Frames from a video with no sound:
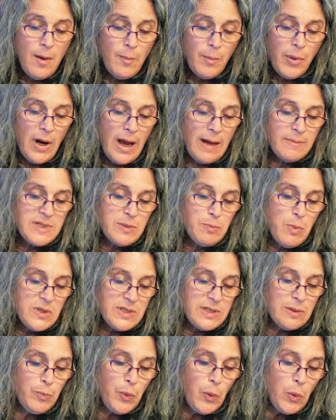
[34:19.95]
Perhaps
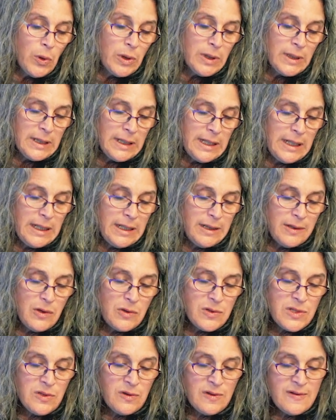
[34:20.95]
most importantly,
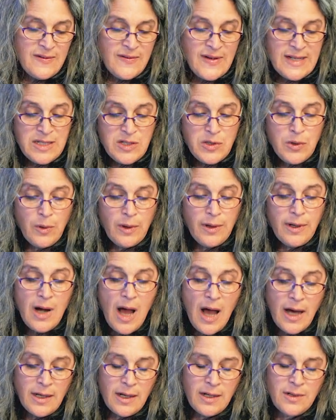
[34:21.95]
those of us who are
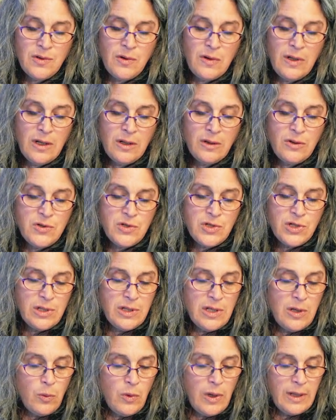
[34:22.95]
not under the
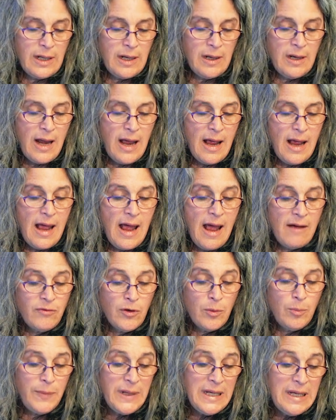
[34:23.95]
illusion that one can
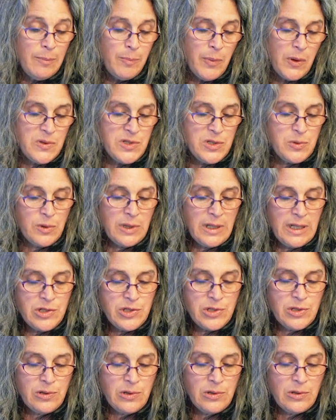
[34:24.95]
ever be
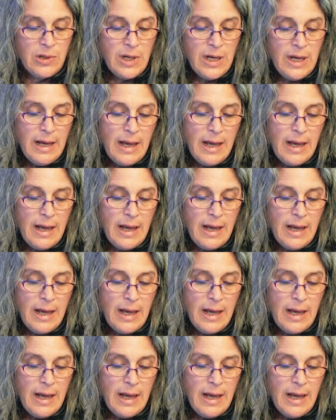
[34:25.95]
post-relational